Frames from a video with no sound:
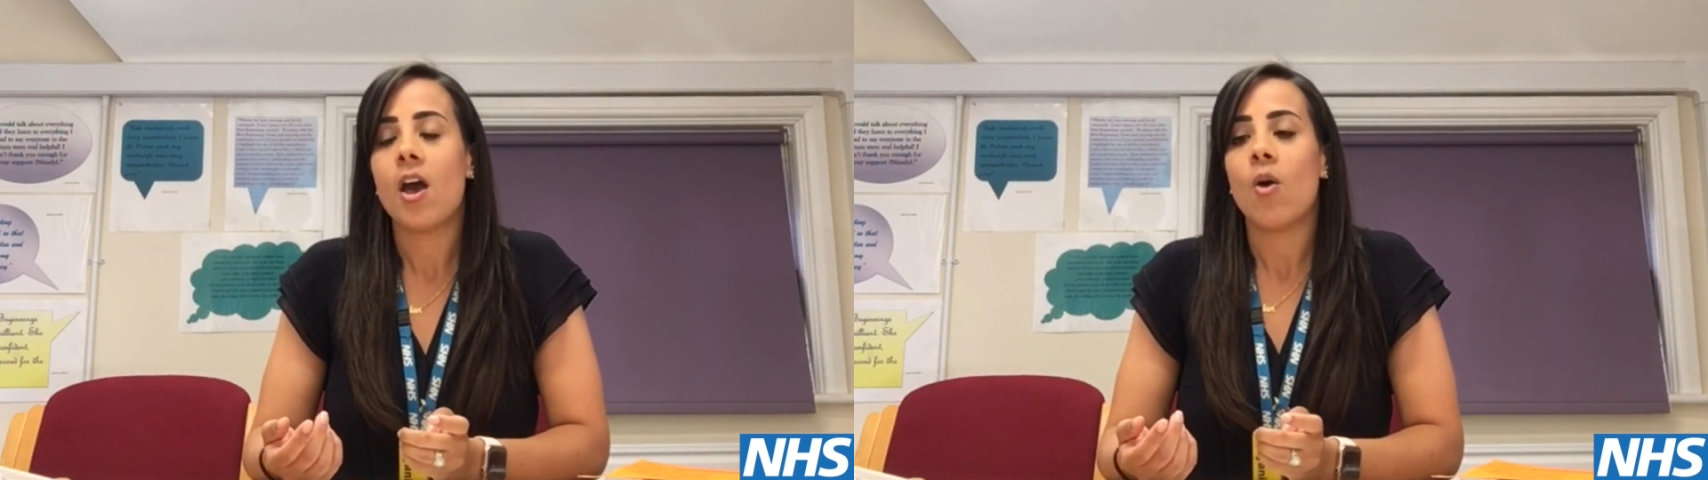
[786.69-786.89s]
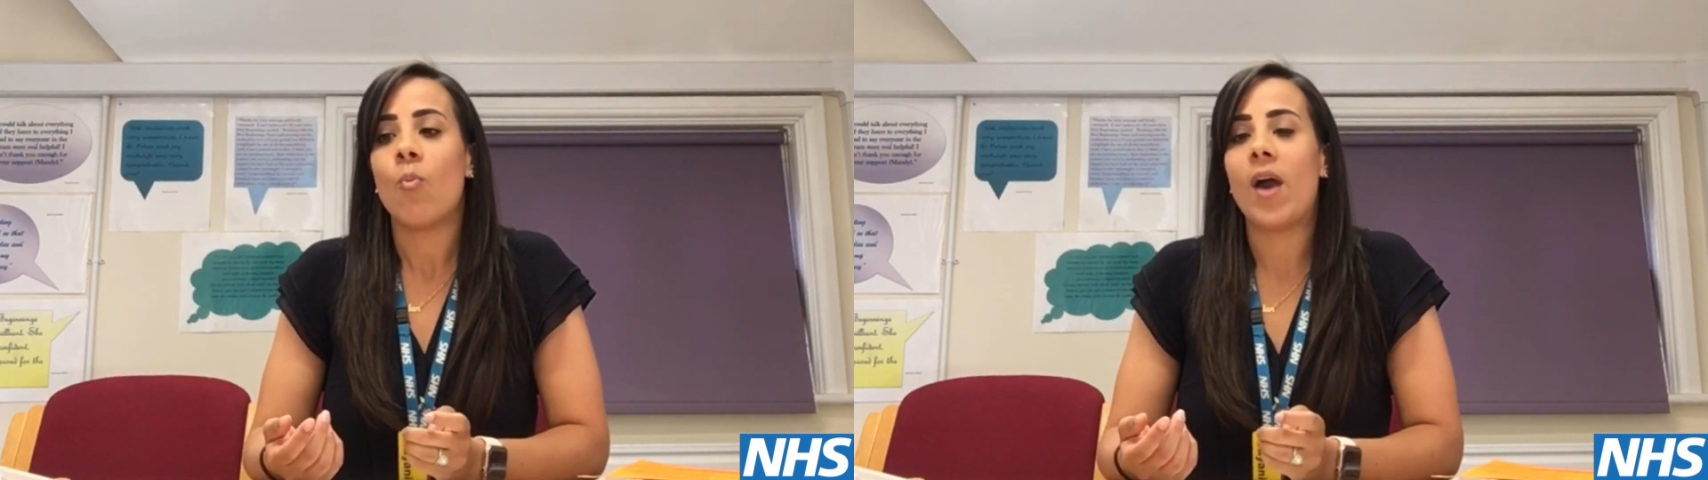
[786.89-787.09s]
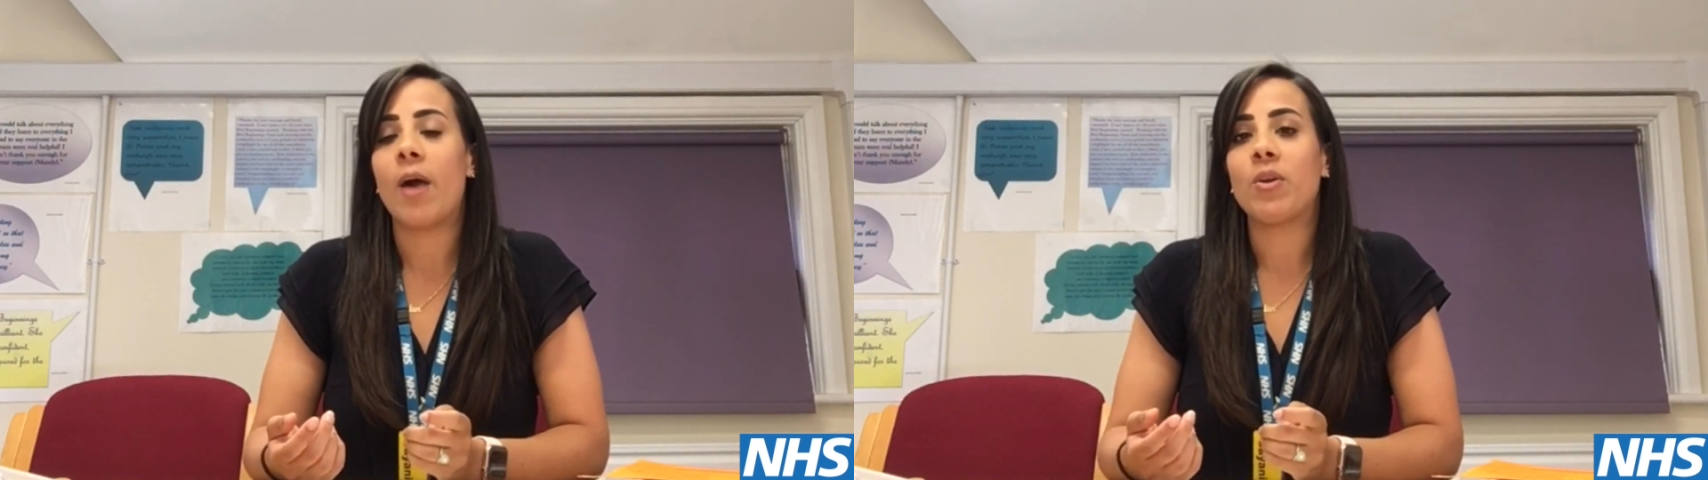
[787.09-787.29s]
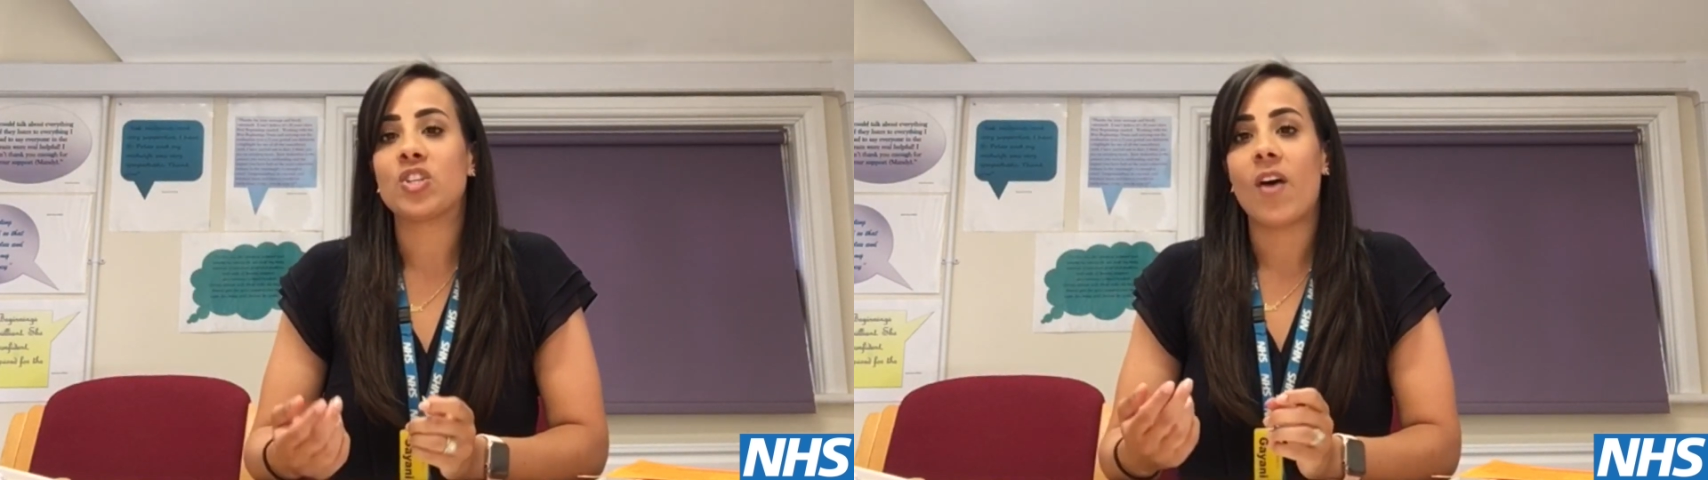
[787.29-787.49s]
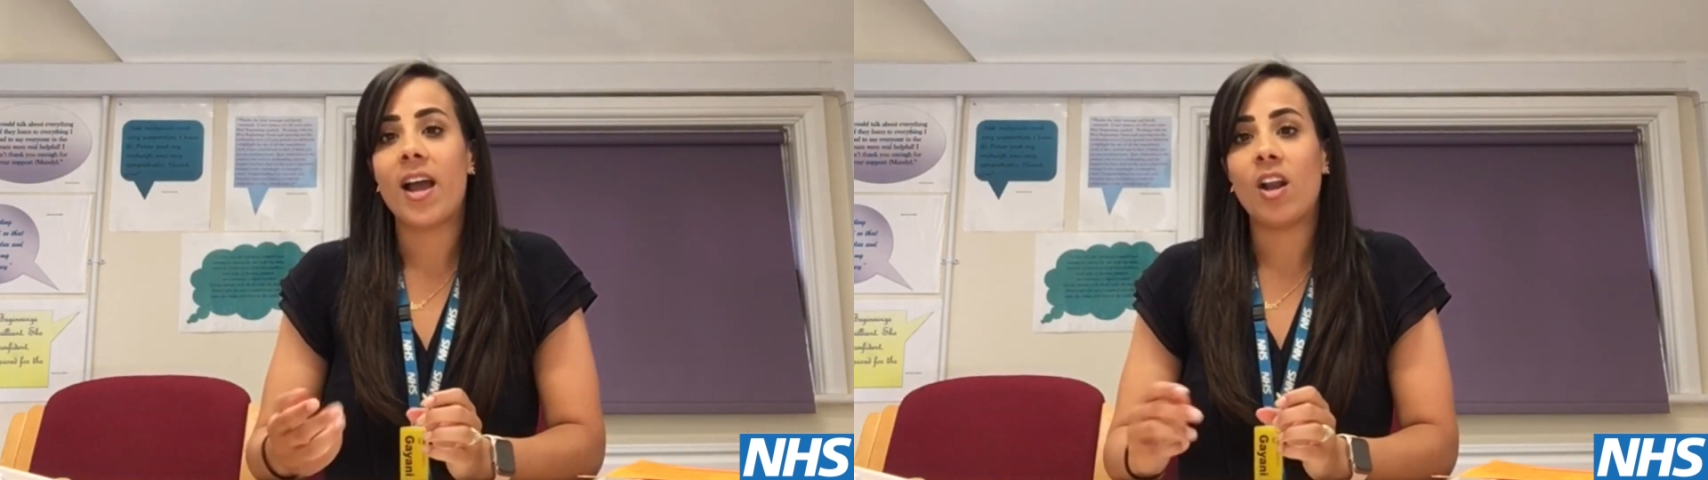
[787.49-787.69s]
where we
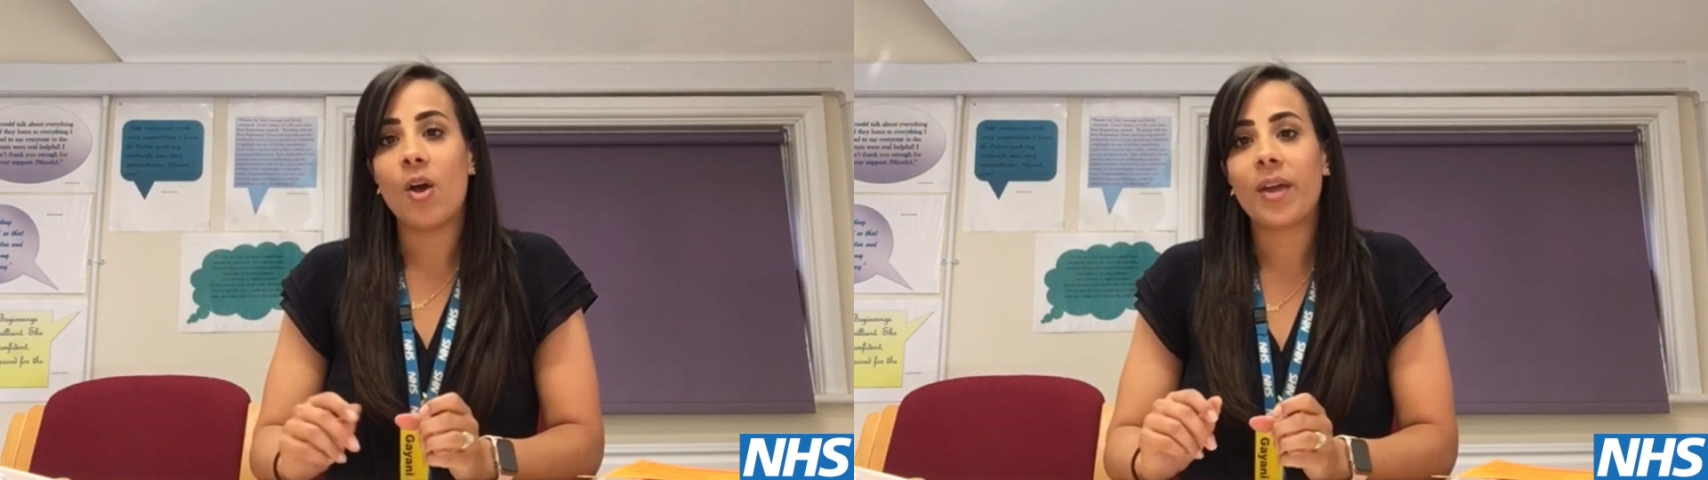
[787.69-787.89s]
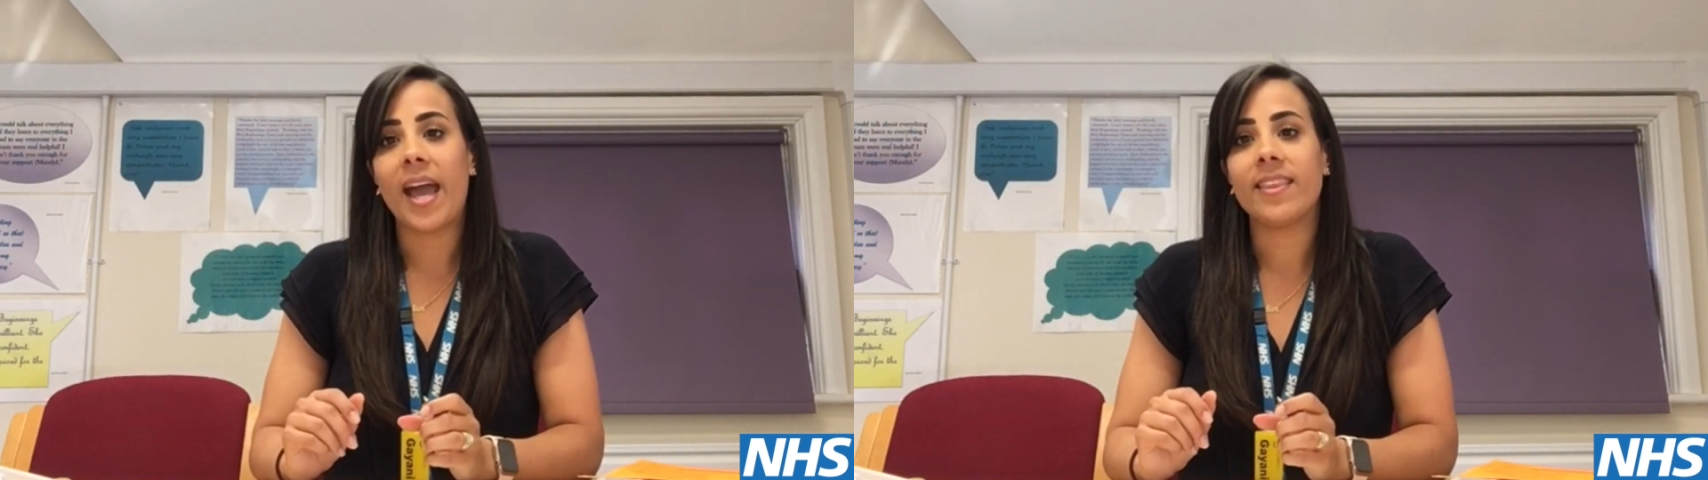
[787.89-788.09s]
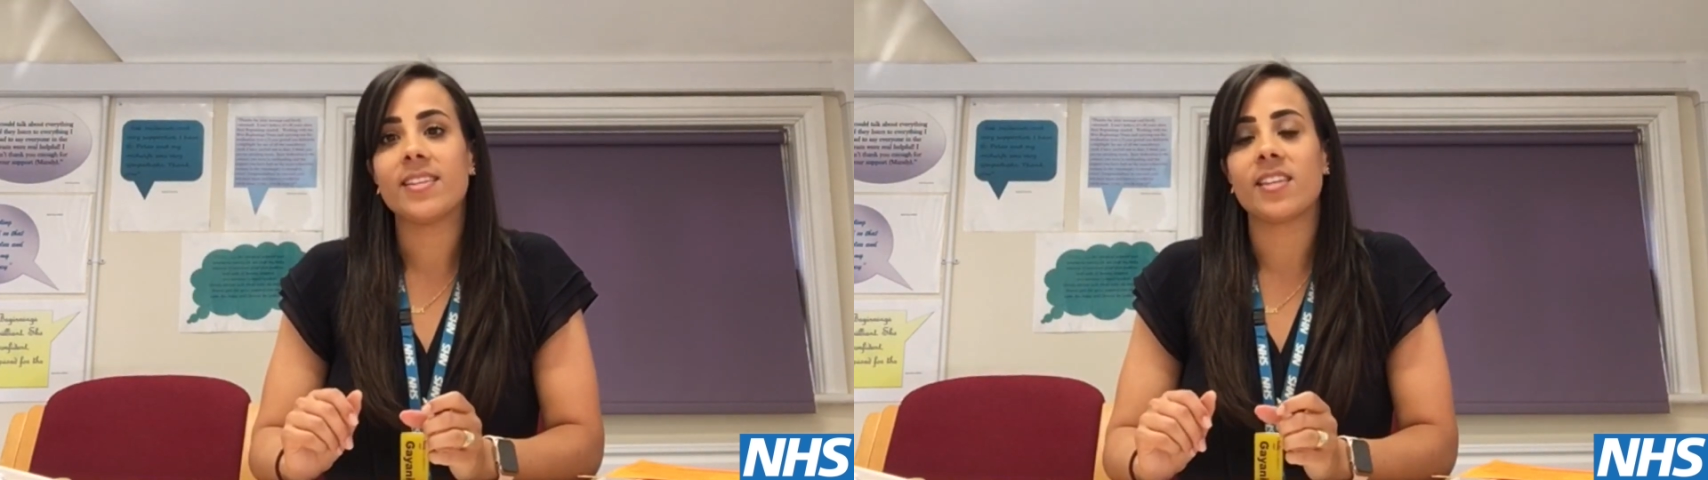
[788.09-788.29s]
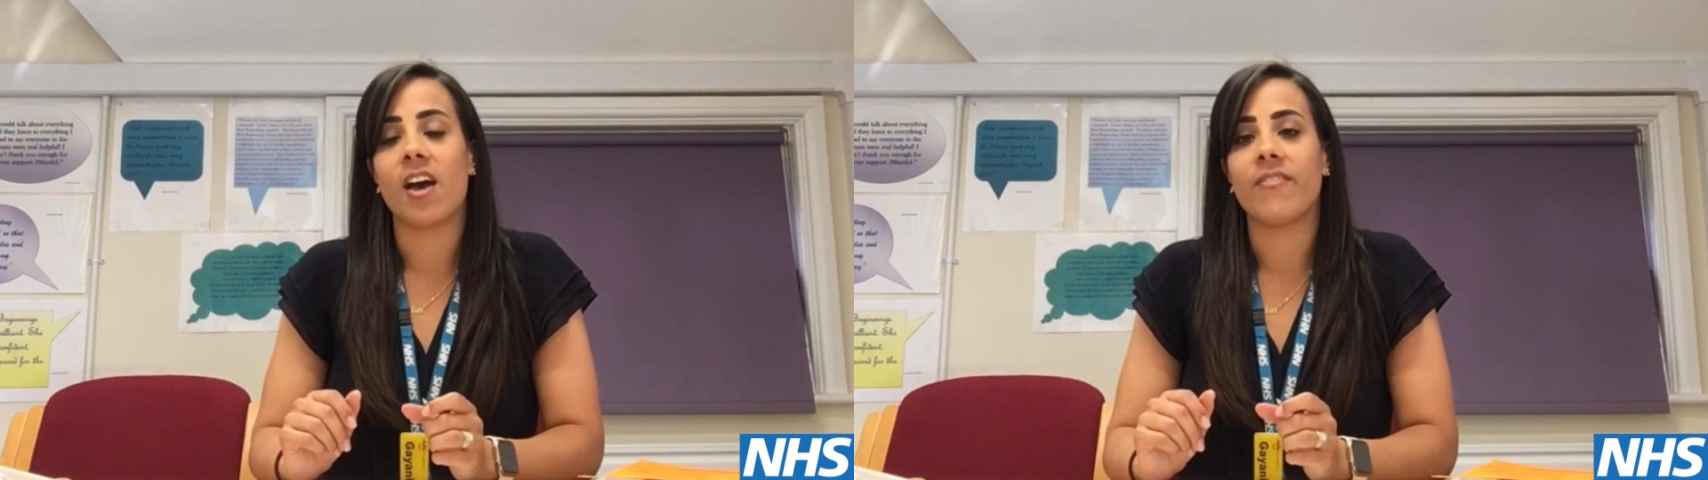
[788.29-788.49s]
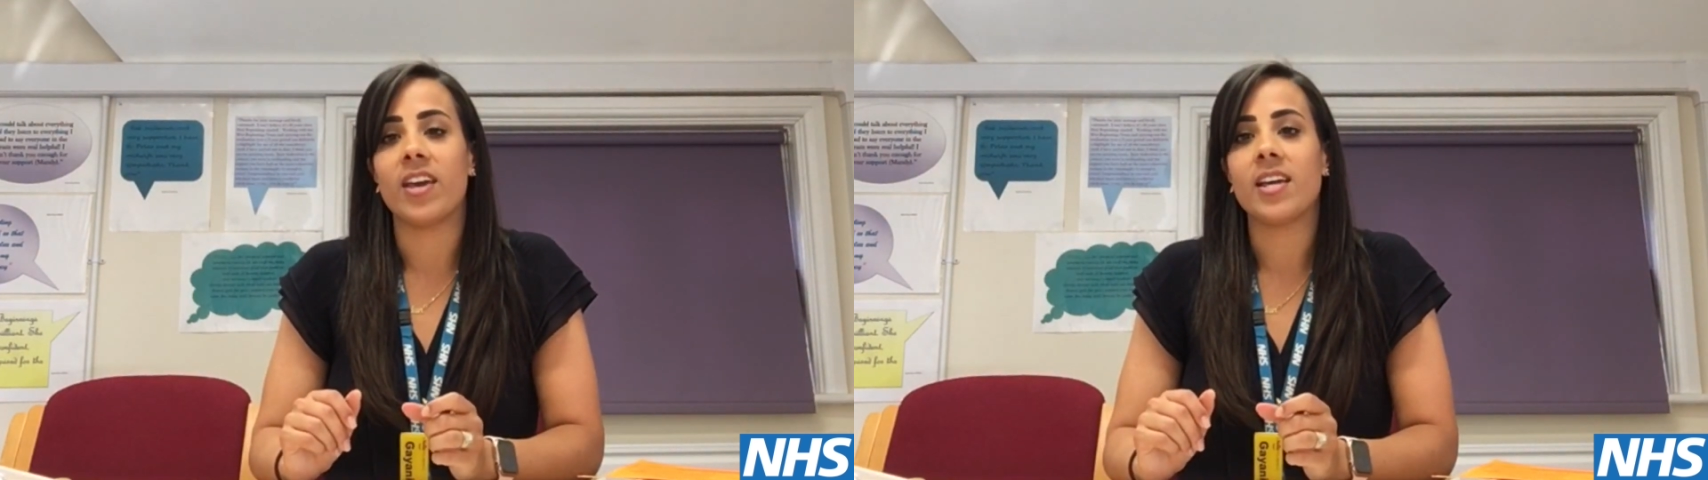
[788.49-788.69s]
try and locate the
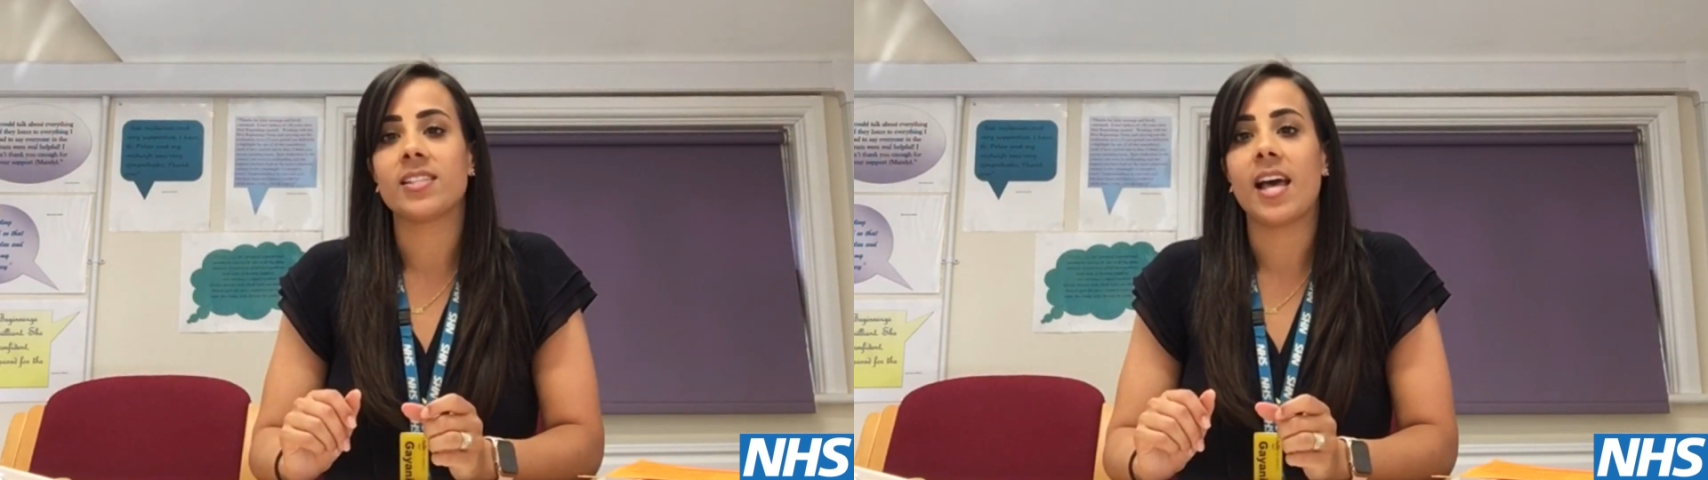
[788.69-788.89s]
cervix